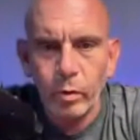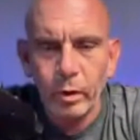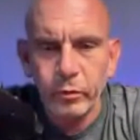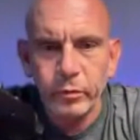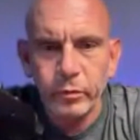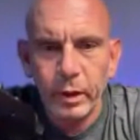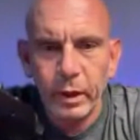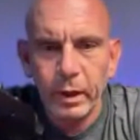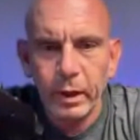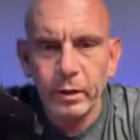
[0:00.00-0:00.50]

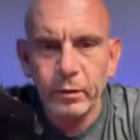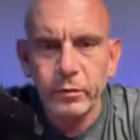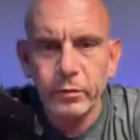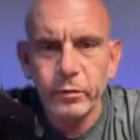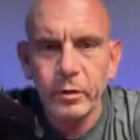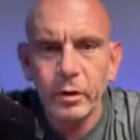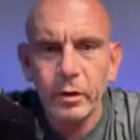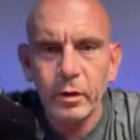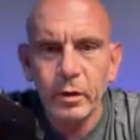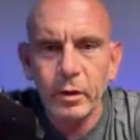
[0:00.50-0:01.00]
uh,
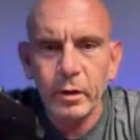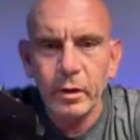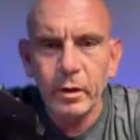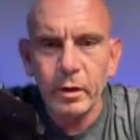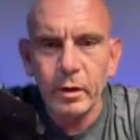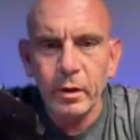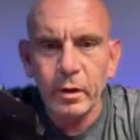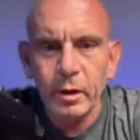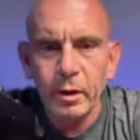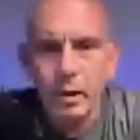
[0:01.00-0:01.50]

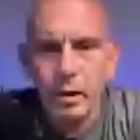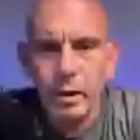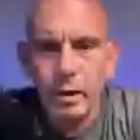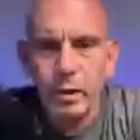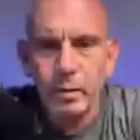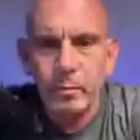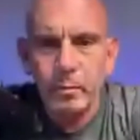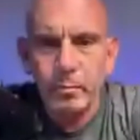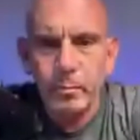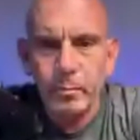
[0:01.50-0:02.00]

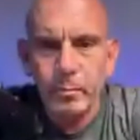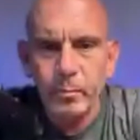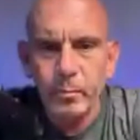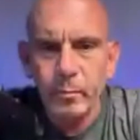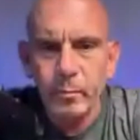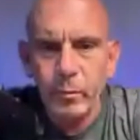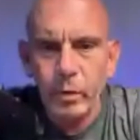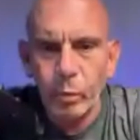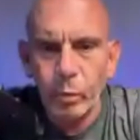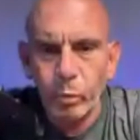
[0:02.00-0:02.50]
heroic, just
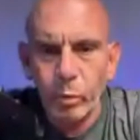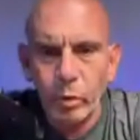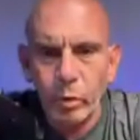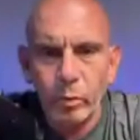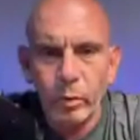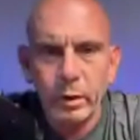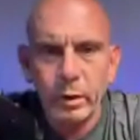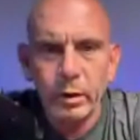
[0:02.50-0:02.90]
as brave,